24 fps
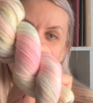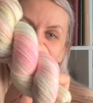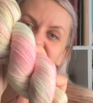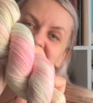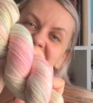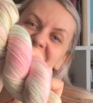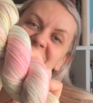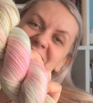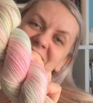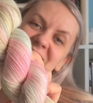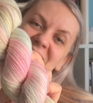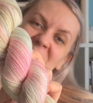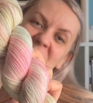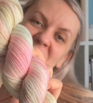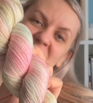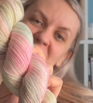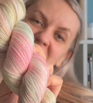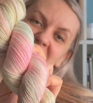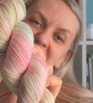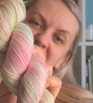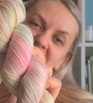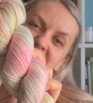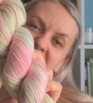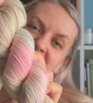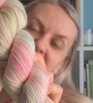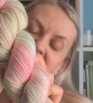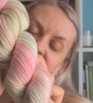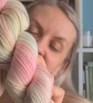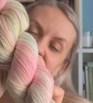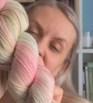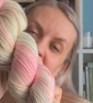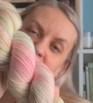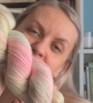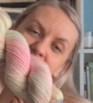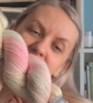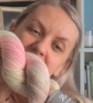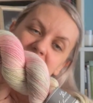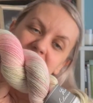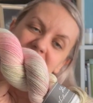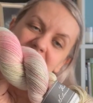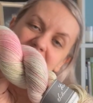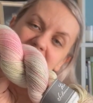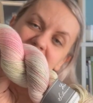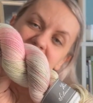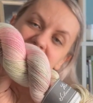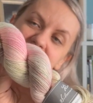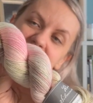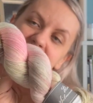So I bought
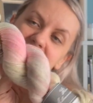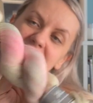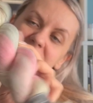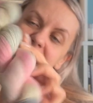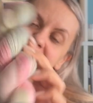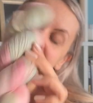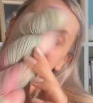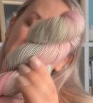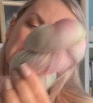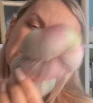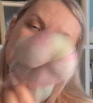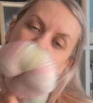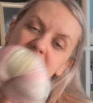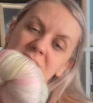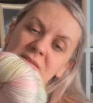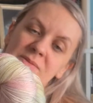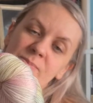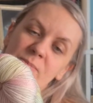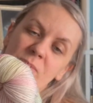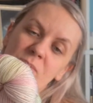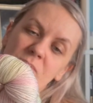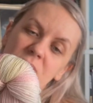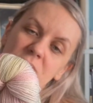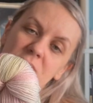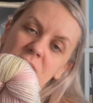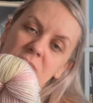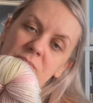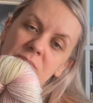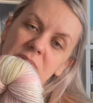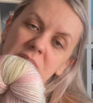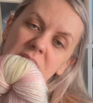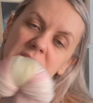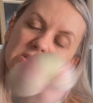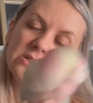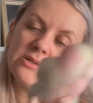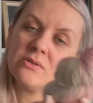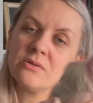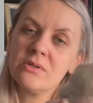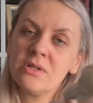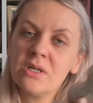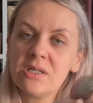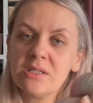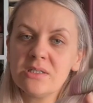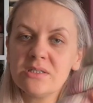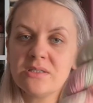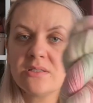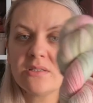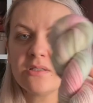this. I don't know, it spoke to me. It's so
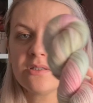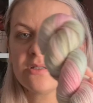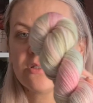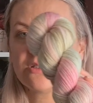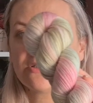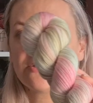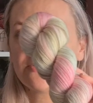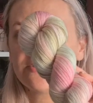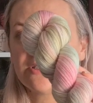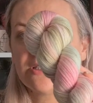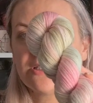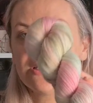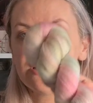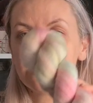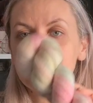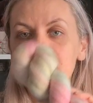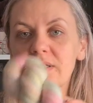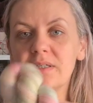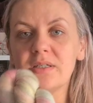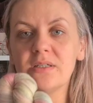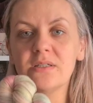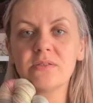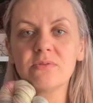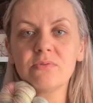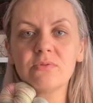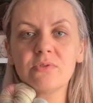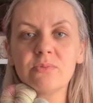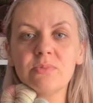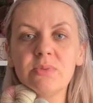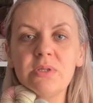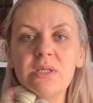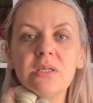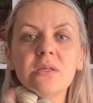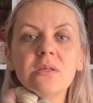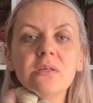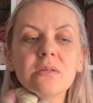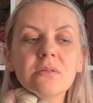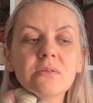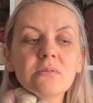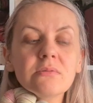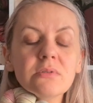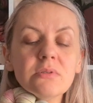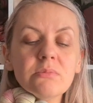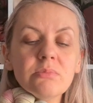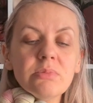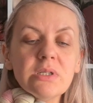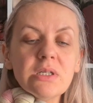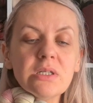nice, soft and delicate. Would be
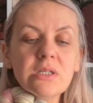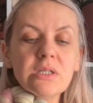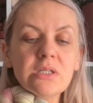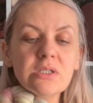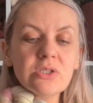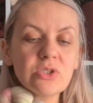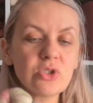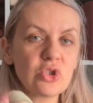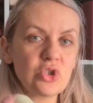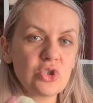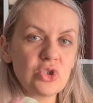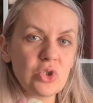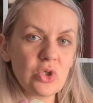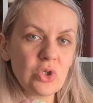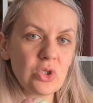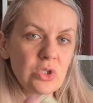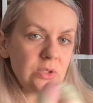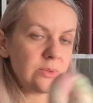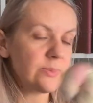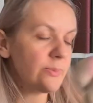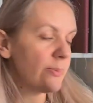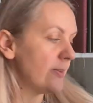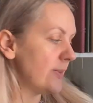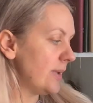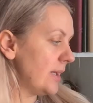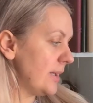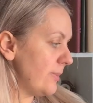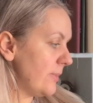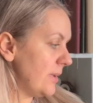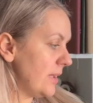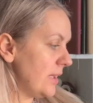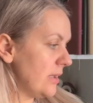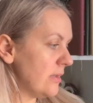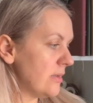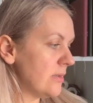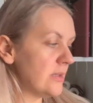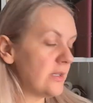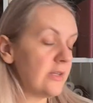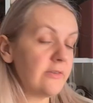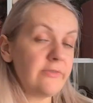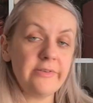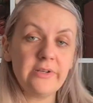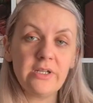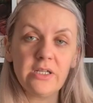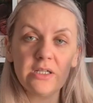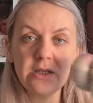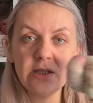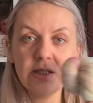a nice shawl, maybe.
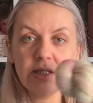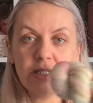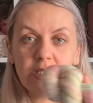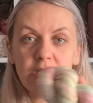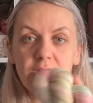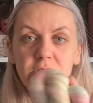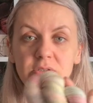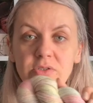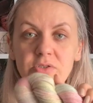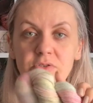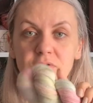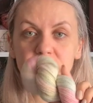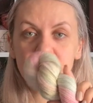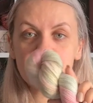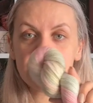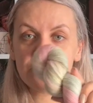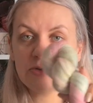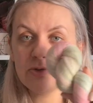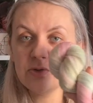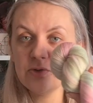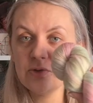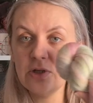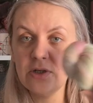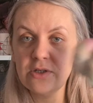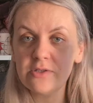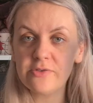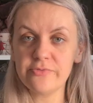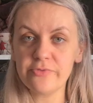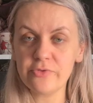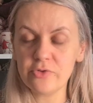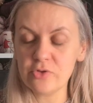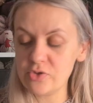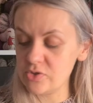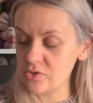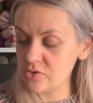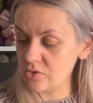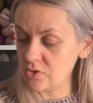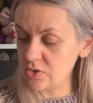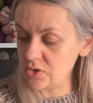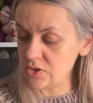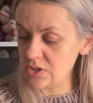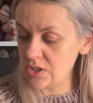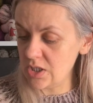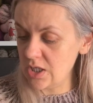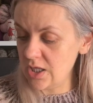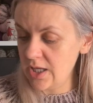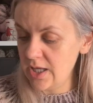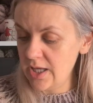Definitely not socks. Too nice for
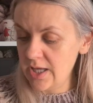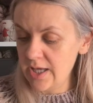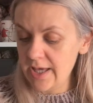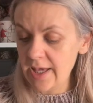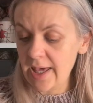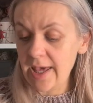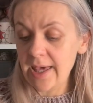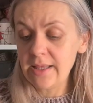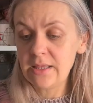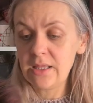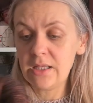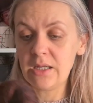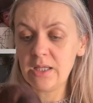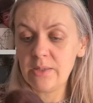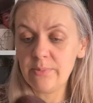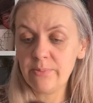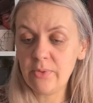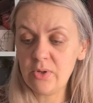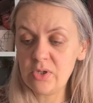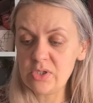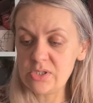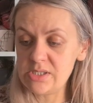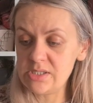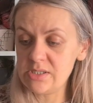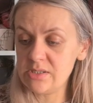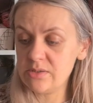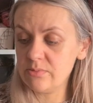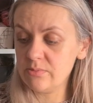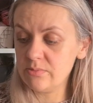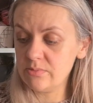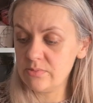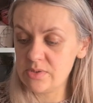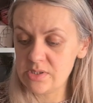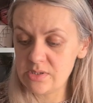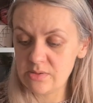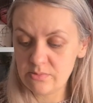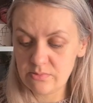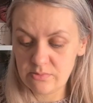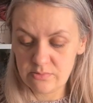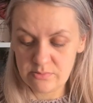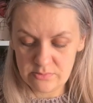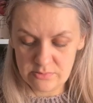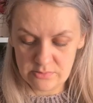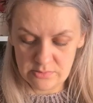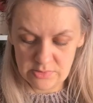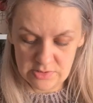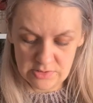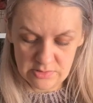socks. And then I bought some
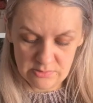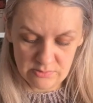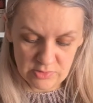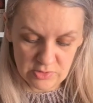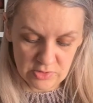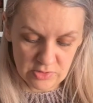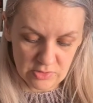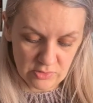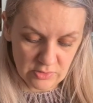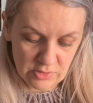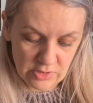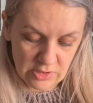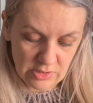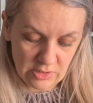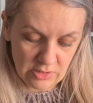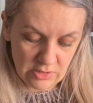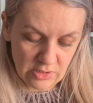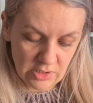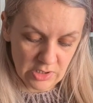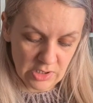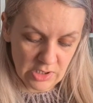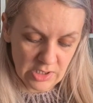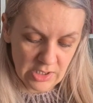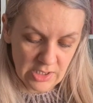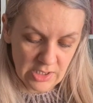sock yarn.